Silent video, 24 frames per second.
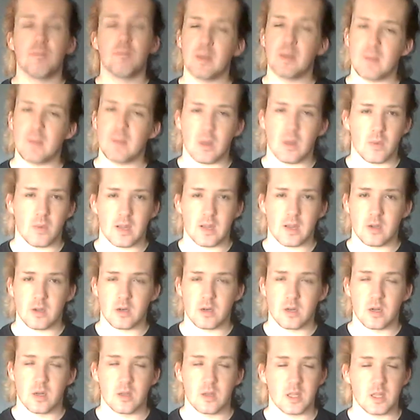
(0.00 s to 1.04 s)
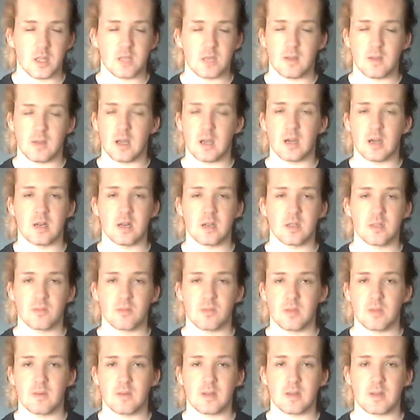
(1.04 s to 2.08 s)
People are weird. Let's be honest.
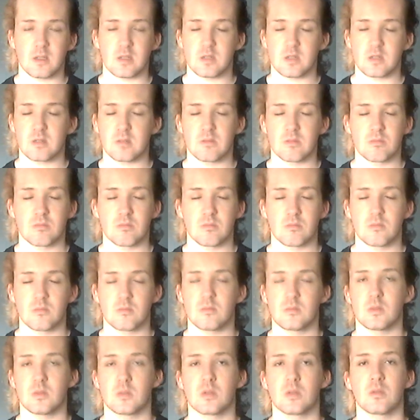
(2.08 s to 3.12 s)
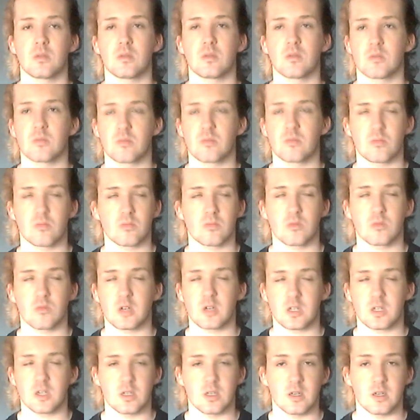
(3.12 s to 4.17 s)
People are just
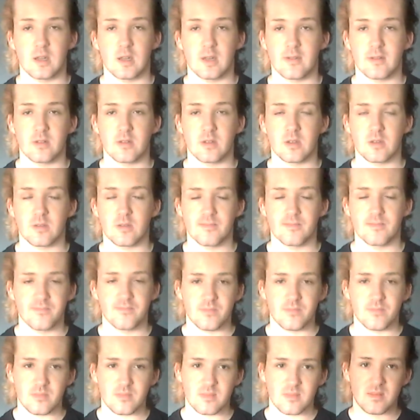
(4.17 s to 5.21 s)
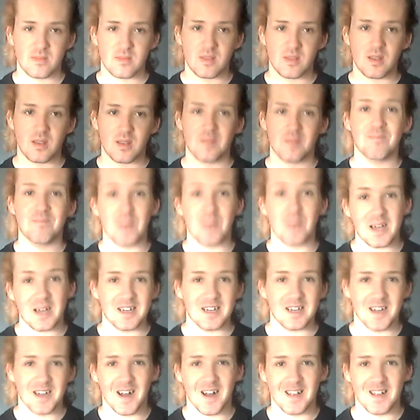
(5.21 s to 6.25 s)
crushing and everything.
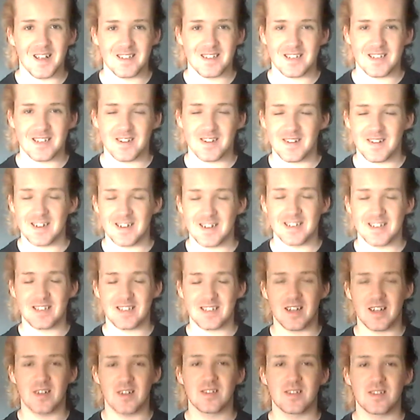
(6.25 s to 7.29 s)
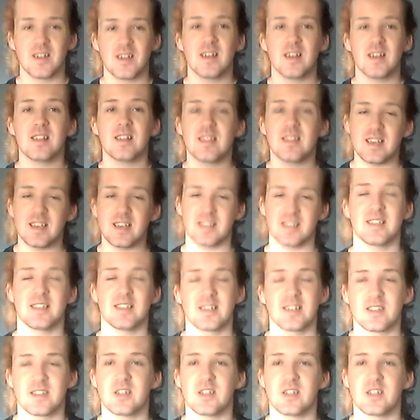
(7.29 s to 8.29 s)
But in all seriousness, this is a